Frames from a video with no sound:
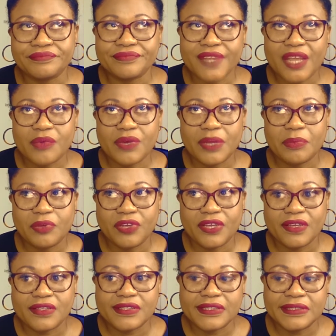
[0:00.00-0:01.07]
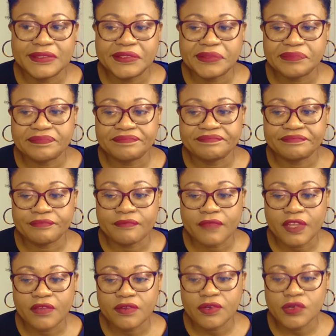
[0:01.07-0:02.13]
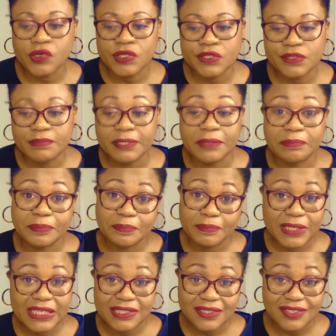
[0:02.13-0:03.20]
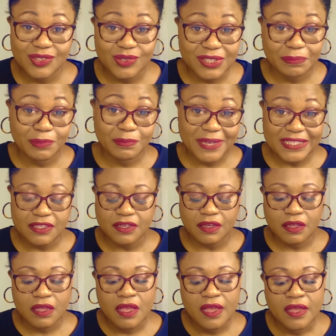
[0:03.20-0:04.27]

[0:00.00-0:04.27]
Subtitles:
how would I put it? Trying to be political, diplomatic.